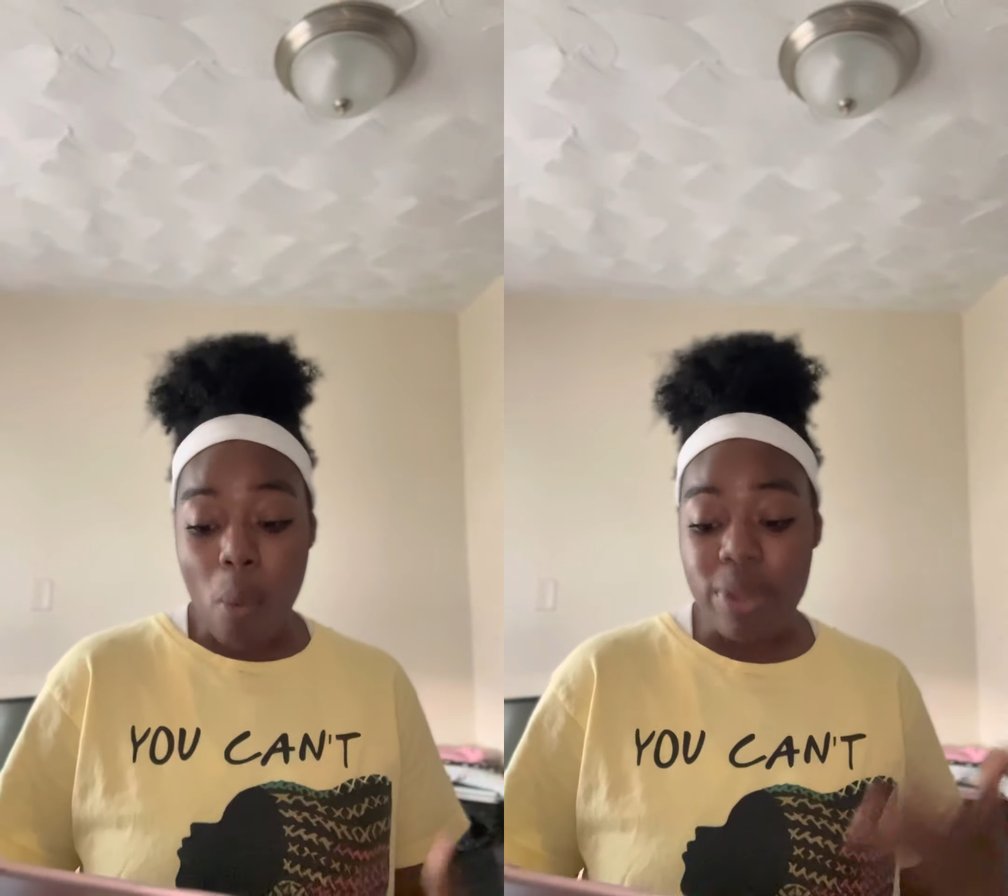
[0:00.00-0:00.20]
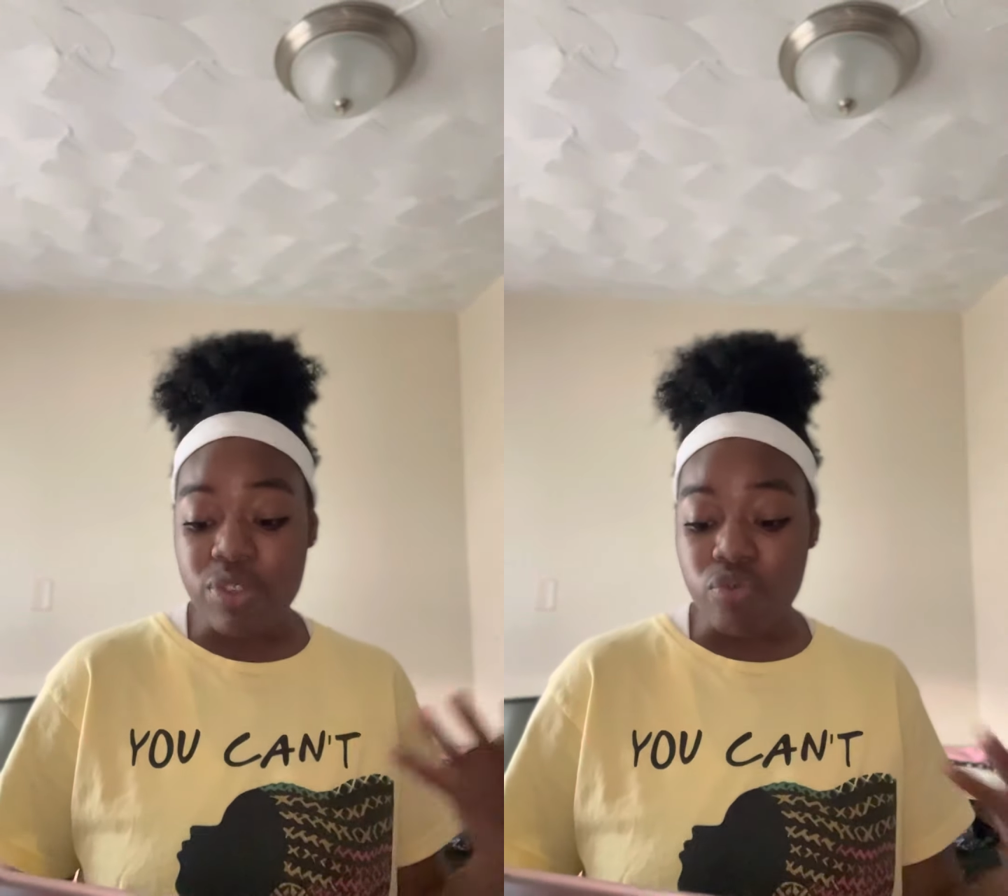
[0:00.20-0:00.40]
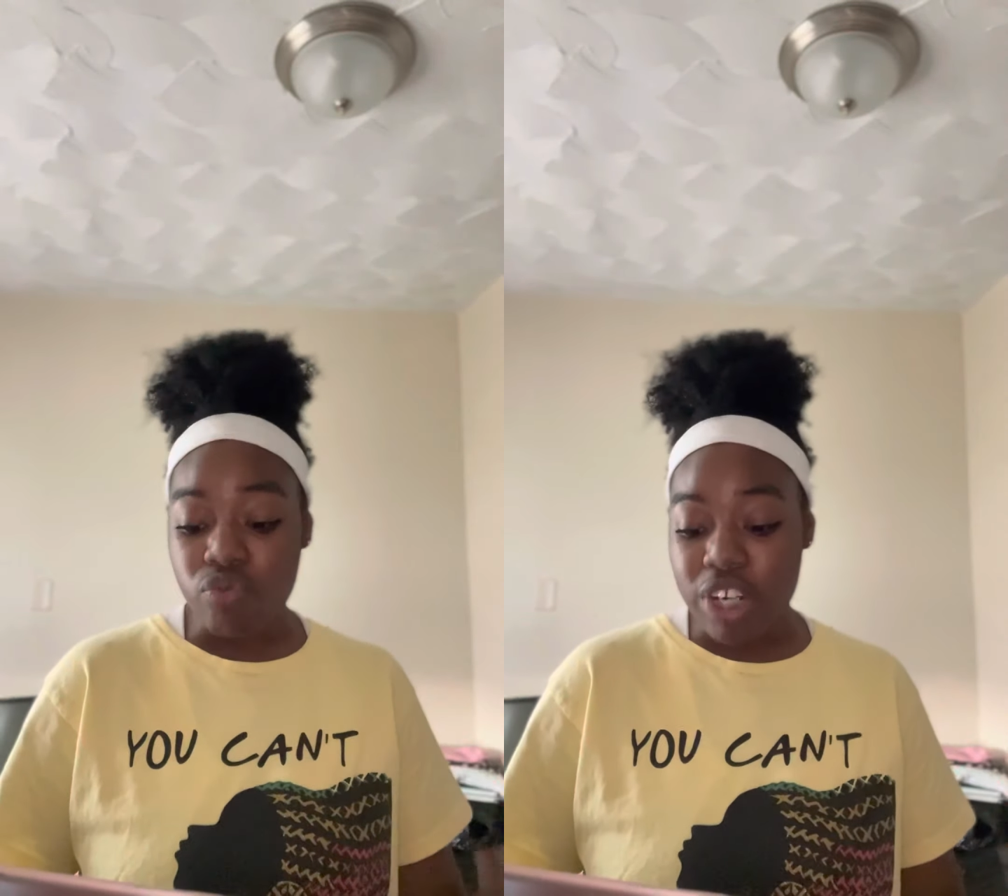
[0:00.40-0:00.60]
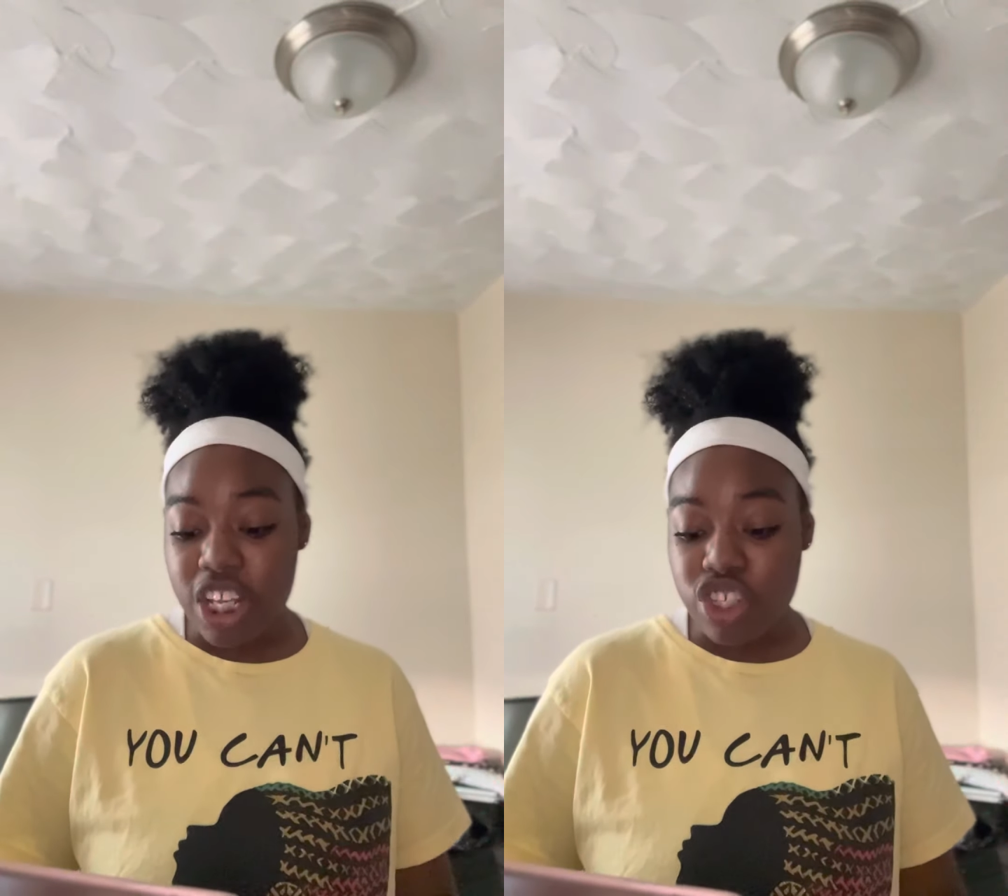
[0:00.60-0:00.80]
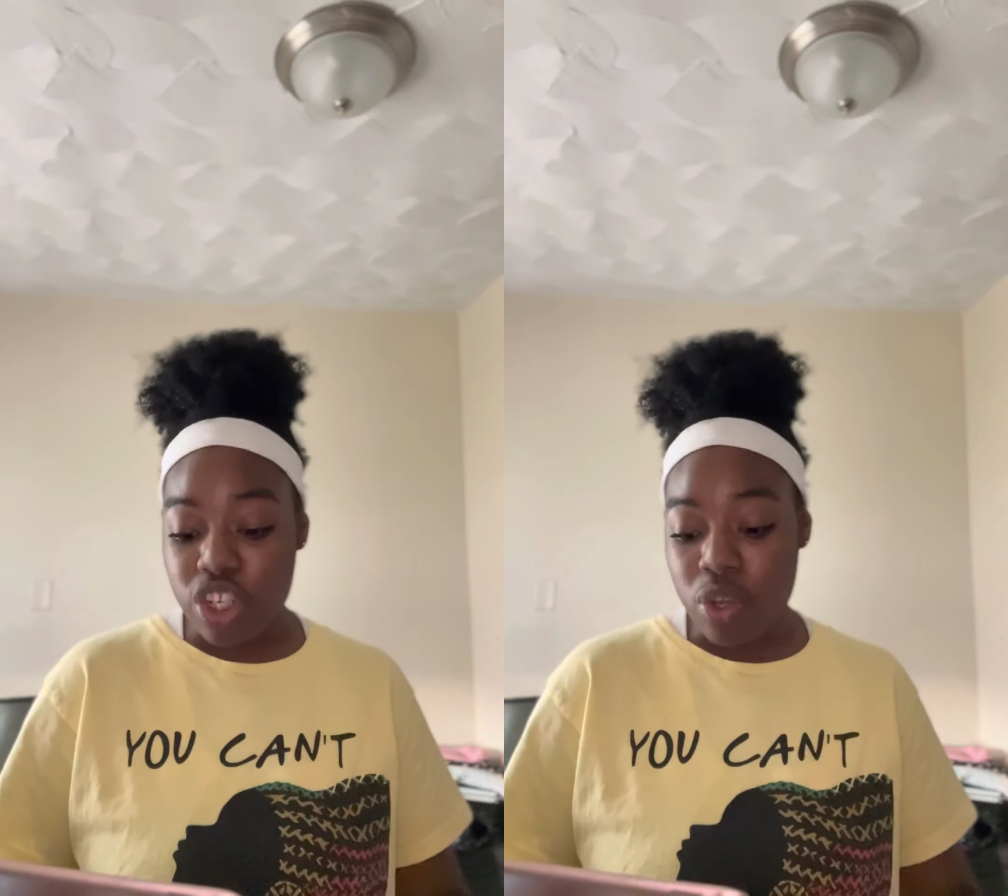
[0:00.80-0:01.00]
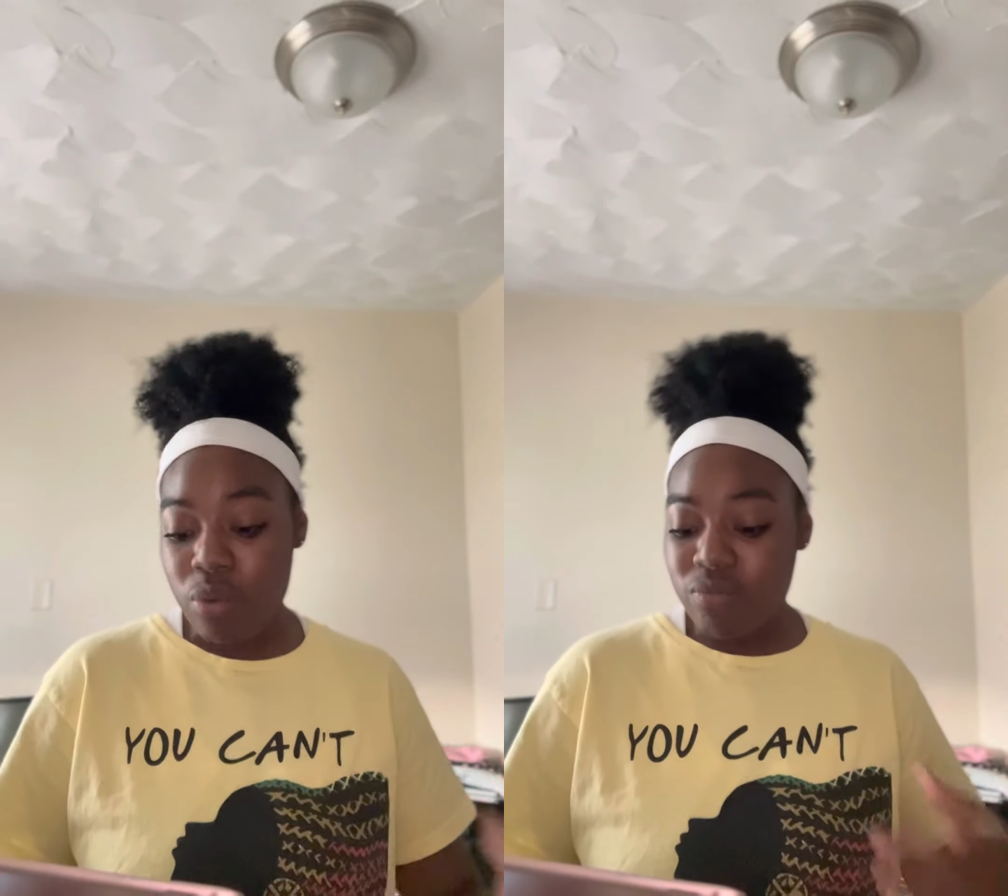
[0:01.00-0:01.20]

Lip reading: was a region